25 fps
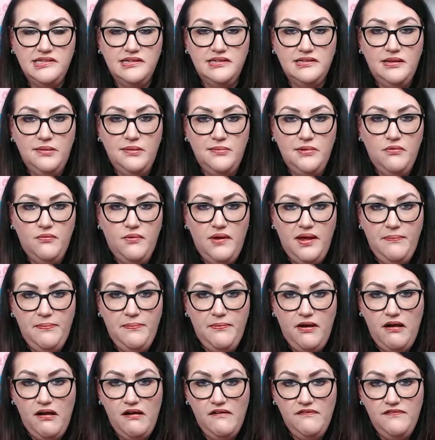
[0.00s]
Let me wipe
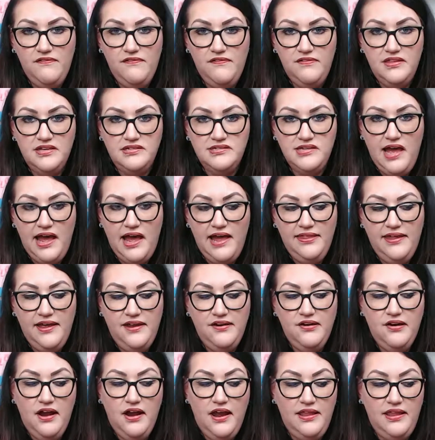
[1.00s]
off this
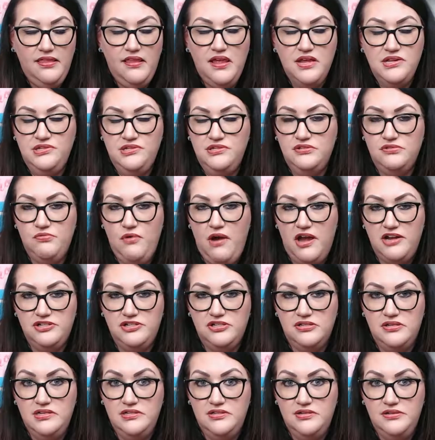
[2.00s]
highlighter and let's swatch
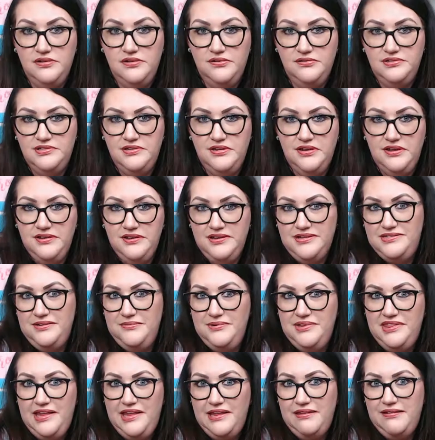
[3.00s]
these nudes so you can see what
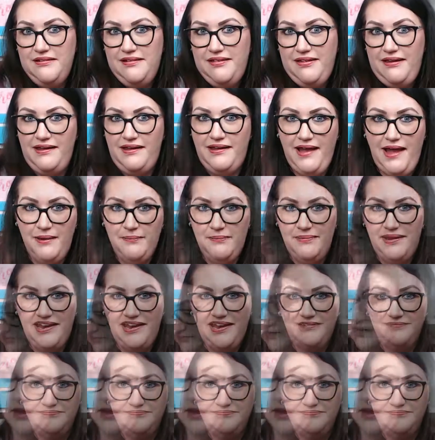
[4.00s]
they look like on me.